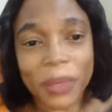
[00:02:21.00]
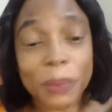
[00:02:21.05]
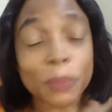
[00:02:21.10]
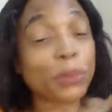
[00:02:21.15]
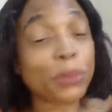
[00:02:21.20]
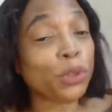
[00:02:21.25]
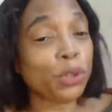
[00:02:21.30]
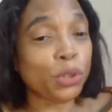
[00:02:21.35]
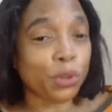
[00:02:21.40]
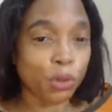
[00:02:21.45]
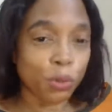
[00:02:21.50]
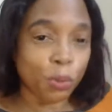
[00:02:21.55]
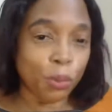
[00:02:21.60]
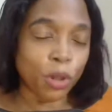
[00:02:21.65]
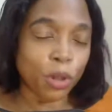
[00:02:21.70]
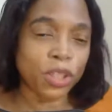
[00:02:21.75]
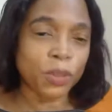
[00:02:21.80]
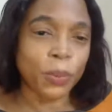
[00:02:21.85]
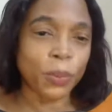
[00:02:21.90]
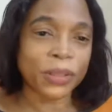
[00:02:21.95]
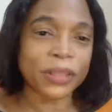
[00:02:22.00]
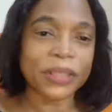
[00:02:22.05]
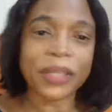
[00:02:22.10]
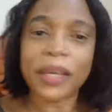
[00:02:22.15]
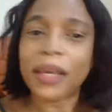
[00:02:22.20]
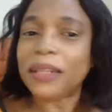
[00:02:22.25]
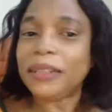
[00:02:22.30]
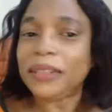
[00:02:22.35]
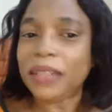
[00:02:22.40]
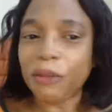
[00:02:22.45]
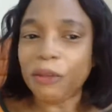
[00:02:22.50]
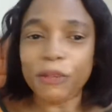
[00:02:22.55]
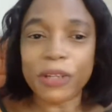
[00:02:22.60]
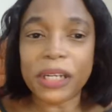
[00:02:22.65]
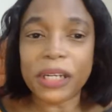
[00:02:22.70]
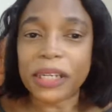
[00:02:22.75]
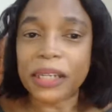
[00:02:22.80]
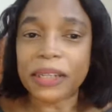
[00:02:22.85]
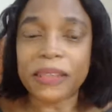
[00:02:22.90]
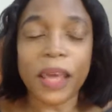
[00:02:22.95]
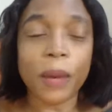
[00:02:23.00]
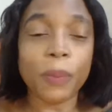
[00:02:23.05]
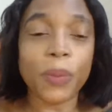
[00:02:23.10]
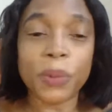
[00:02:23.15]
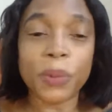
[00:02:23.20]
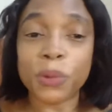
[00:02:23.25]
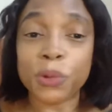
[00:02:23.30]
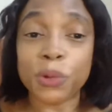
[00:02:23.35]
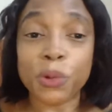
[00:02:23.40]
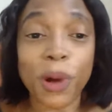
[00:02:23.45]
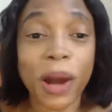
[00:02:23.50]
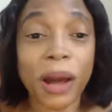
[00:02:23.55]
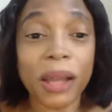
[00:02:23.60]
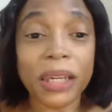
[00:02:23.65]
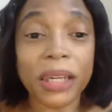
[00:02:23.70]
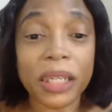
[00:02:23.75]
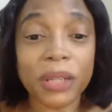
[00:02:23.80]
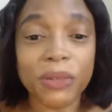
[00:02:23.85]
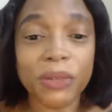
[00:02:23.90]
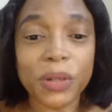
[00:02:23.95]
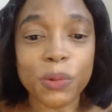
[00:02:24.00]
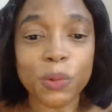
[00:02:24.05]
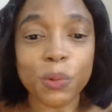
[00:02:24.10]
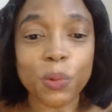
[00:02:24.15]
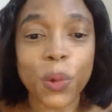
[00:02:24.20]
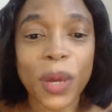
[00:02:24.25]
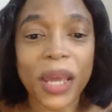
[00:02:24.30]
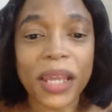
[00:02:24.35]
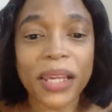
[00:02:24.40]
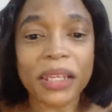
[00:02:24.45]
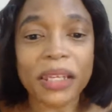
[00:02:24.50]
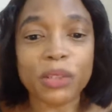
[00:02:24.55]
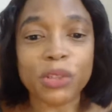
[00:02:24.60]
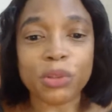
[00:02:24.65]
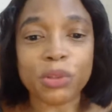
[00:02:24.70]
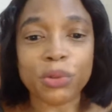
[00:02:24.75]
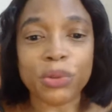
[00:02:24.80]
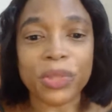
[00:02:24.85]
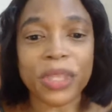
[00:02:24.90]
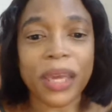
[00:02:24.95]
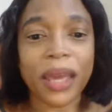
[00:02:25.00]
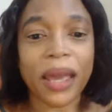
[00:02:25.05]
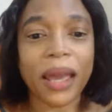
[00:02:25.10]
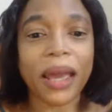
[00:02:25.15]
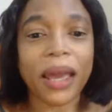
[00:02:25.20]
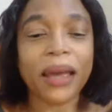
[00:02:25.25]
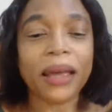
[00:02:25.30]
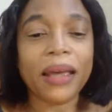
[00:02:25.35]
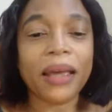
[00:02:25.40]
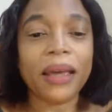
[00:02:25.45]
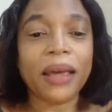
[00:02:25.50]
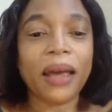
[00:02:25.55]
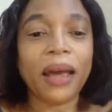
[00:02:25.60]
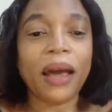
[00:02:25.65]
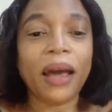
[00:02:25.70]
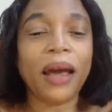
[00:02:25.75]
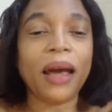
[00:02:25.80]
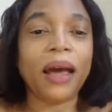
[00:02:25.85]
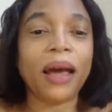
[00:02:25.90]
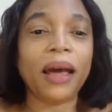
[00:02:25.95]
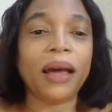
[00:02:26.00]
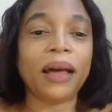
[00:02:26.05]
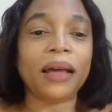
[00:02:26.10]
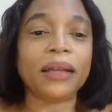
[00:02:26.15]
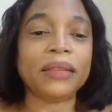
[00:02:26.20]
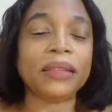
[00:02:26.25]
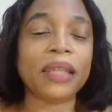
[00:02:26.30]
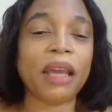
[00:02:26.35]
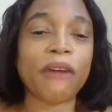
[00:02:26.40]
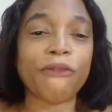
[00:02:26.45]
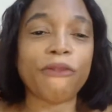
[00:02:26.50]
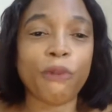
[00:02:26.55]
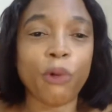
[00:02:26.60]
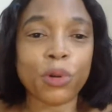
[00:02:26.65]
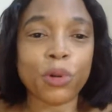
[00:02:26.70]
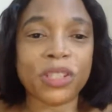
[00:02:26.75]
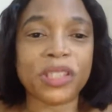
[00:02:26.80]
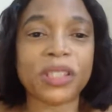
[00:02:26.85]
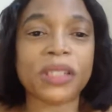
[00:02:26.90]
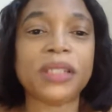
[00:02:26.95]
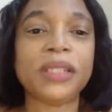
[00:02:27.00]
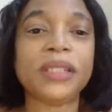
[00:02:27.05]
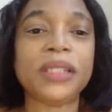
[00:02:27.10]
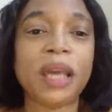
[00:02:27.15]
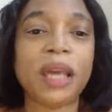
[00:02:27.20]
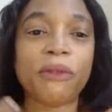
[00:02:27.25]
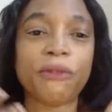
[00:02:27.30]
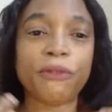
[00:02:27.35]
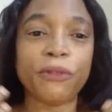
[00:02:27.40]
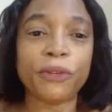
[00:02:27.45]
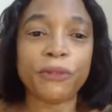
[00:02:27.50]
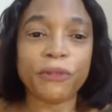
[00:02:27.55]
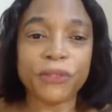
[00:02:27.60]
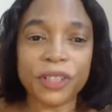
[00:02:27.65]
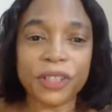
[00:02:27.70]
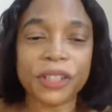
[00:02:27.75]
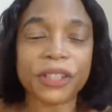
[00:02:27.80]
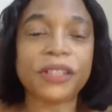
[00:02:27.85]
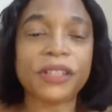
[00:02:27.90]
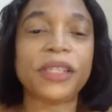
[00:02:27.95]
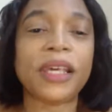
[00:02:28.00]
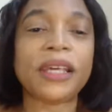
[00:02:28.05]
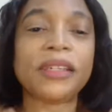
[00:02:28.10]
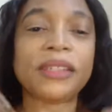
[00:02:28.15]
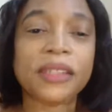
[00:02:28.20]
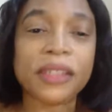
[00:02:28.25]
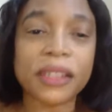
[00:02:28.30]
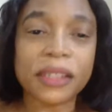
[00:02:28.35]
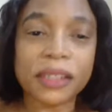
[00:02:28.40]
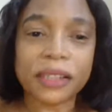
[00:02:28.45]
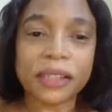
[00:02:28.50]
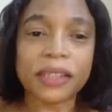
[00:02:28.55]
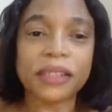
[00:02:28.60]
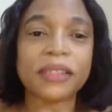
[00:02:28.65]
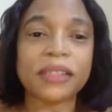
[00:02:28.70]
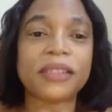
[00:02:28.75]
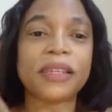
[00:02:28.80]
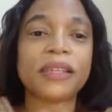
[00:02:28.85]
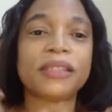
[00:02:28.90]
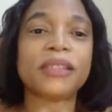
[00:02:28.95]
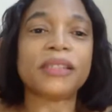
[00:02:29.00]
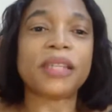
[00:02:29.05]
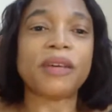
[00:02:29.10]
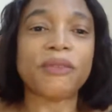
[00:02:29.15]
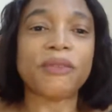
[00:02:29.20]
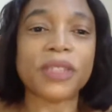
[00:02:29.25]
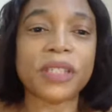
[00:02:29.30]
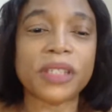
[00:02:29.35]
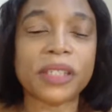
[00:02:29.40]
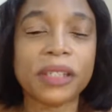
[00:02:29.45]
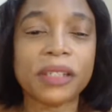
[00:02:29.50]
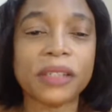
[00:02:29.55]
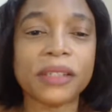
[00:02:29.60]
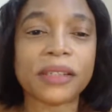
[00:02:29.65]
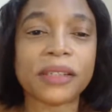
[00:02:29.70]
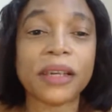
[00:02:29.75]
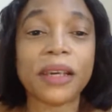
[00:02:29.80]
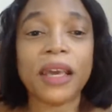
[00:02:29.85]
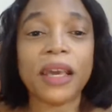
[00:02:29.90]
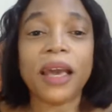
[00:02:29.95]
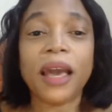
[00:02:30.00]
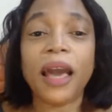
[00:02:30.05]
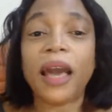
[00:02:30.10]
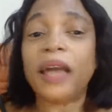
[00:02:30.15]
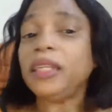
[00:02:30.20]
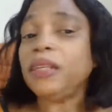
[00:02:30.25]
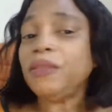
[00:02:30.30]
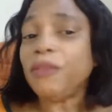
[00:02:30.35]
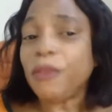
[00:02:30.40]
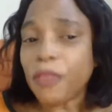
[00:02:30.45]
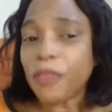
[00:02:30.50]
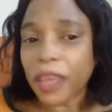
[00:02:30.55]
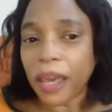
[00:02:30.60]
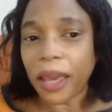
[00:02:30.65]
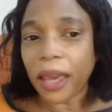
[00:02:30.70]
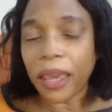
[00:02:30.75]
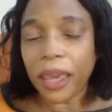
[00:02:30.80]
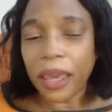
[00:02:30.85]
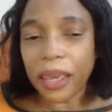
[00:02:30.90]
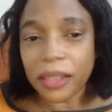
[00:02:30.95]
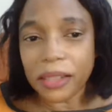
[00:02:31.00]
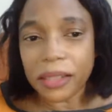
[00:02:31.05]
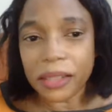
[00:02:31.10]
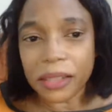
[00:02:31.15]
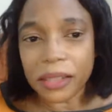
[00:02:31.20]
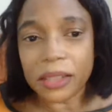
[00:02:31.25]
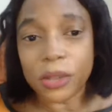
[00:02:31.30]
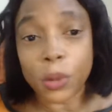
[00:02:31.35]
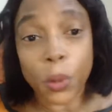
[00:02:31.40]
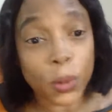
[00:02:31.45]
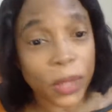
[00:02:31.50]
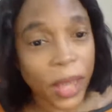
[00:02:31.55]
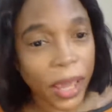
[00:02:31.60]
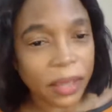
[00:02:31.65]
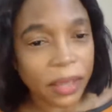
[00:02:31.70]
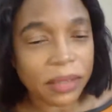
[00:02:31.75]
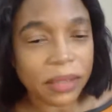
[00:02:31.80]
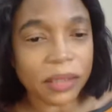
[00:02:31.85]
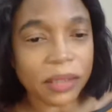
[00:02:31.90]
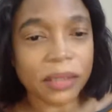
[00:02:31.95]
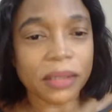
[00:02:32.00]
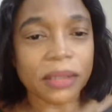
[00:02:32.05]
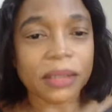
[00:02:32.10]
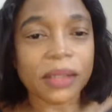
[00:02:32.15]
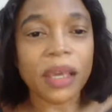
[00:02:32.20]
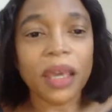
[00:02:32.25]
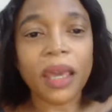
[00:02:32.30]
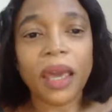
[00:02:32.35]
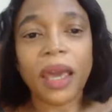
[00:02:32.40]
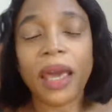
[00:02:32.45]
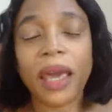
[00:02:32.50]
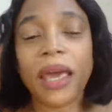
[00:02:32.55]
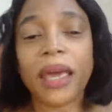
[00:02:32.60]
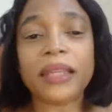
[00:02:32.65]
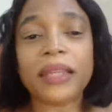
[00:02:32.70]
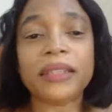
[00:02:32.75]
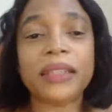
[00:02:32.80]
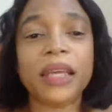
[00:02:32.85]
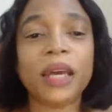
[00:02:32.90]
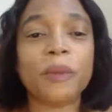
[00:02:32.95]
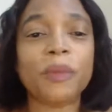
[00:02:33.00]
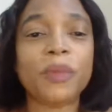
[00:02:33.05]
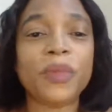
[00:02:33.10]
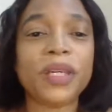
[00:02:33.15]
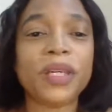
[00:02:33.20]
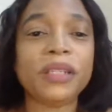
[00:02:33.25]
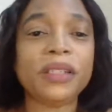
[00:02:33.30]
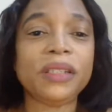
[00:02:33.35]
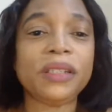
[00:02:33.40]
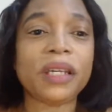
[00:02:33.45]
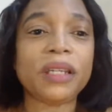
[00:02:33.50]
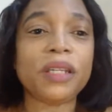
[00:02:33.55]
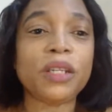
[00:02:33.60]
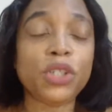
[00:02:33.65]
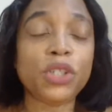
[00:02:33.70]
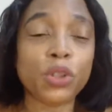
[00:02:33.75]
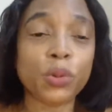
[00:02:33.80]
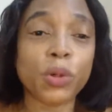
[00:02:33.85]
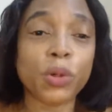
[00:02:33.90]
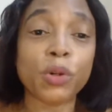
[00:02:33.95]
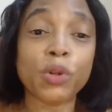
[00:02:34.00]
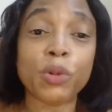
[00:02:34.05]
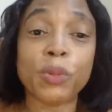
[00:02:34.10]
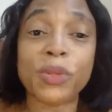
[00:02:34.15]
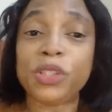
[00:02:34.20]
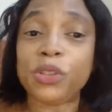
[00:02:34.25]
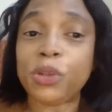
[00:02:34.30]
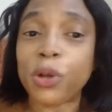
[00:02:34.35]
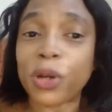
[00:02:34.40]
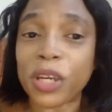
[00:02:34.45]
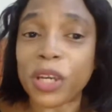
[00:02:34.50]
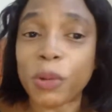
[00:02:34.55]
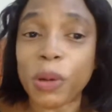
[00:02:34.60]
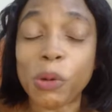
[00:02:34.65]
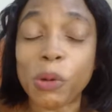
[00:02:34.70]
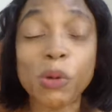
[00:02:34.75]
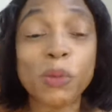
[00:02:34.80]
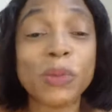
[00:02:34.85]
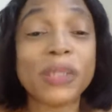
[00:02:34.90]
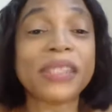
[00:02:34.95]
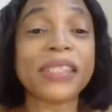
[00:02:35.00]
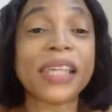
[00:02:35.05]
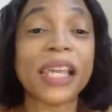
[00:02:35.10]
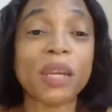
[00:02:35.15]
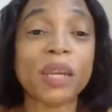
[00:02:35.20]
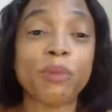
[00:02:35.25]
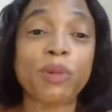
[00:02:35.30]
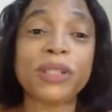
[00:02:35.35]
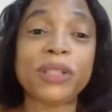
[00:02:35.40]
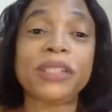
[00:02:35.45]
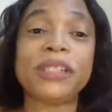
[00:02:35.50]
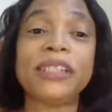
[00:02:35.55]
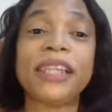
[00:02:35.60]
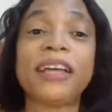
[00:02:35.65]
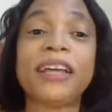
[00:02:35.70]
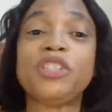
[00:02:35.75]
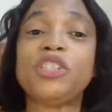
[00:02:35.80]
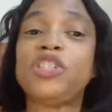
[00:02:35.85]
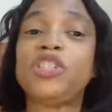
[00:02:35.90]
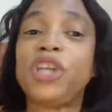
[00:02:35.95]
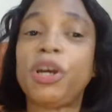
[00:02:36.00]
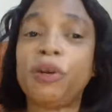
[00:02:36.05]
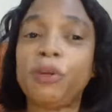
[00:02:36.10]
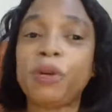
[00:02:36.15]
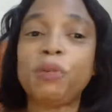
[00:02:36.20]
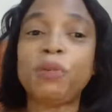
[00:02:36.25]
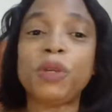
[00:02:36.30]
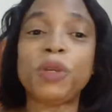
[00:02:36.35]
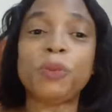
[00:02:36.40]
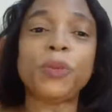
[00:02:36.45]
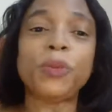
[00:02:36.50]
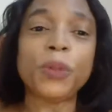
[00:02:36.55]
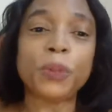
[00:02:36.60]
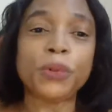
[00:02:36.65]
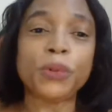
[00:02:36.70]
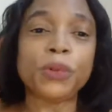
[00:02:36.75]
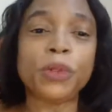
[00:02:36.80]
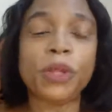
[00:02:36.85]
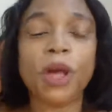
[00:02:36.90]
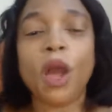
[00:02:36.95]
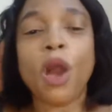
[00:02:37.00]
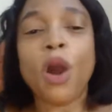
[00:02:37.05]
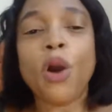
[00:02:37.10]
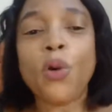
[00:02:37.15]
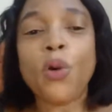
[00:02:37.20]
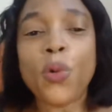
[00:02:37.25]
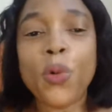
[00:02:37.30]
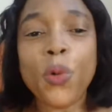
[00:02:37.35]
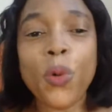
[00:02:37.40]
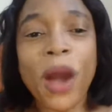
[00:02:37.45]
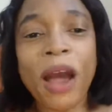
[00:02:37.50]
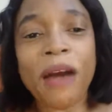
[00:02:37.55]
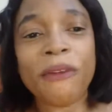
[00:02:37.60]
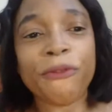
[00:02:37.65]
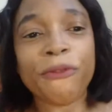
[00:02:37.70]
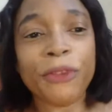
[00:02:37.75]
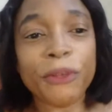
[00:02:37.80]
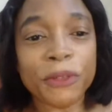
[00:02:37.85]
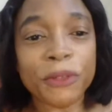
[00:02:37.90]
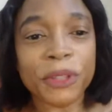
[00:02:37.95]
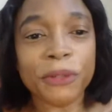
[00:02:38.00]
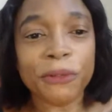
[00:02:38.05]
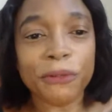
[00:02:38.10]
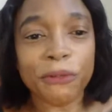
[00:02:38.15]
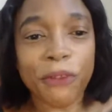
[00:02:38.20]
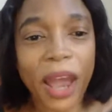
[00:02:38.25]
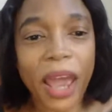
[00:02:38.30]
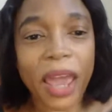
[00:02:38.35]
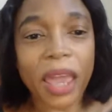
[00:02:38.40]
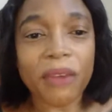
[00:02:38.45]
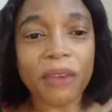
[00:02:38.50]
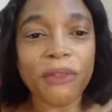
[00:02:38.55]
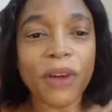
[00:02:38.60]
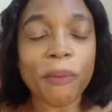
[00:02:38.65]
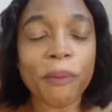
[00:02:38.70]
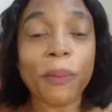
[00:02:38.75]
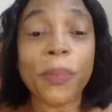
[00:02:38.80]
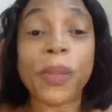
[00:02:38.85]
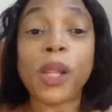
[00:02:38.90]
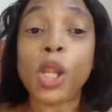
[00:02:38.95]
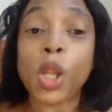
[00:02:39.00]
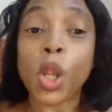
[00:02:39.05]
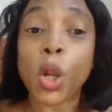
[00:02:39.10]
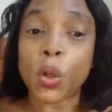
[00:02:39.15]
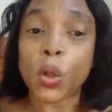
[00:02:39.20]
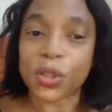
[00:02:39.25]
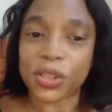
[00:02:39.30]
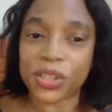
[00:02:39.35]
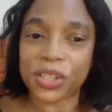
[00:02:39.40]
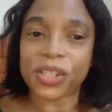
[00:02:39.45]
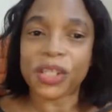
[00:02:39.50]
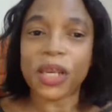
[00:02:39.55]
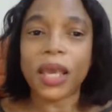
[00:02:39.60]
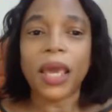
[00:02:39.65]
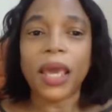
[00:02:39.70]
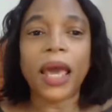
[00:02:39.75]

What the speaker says: pushed too much. But definitely, there are people who are living well into their 40s, their 50s, their 60s, their 70s, and even their 80s or 90s. And it's an issue we're going to be celebrating and sharing with people who are 55 plus.